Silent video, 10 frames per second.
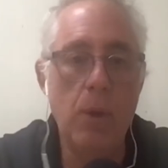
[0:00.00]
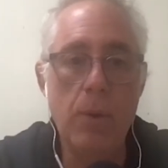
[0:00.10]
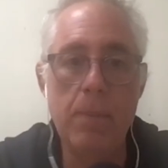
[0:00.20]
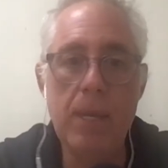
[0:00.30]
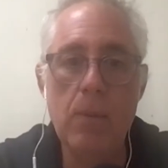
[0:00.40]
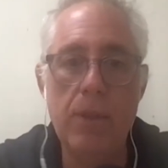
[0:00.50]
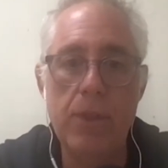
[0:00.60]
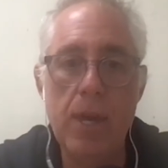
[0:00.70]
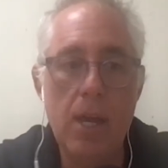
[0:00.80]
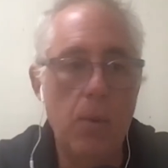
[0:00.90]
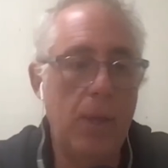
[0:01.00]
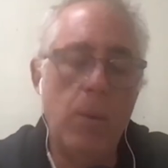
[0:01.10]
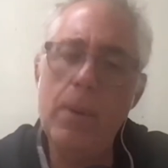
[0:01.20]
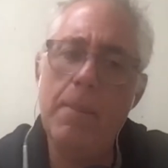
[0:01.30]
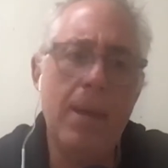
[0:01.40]
we would meet with, like
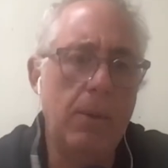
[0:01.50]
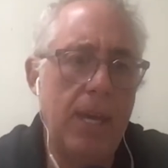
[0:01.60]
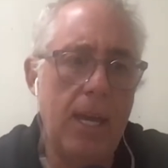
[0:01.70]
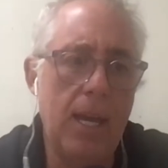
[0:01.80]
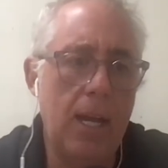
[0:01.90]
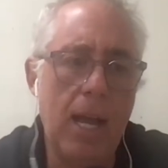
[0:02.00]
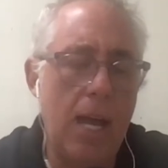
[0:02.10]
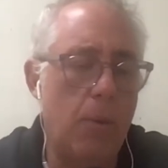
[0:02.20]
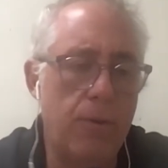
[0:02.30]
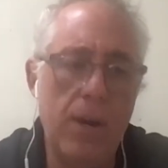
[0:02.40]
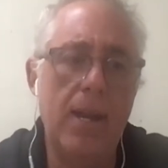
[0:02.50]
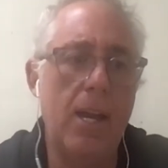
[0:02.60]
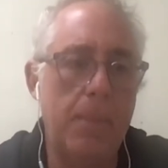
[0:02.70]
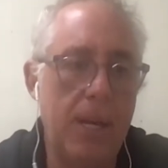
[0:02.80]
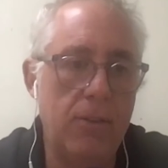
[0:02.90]
we went and met with a guy who was very
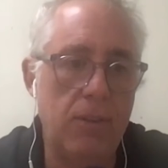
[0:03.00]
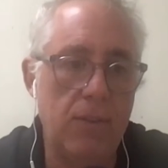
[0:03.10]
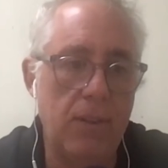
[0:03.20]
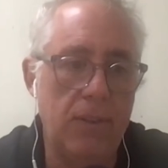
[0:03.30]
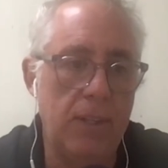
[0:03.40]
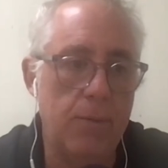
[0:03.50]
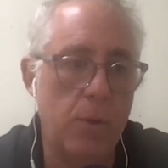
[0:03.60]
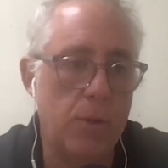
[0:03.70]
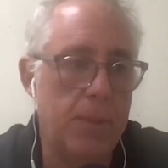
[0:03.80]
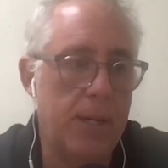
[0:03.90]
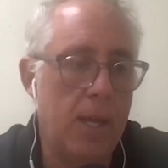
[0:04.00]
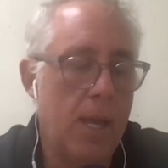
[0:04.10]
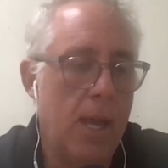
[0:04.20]
high up at SEC enforcement,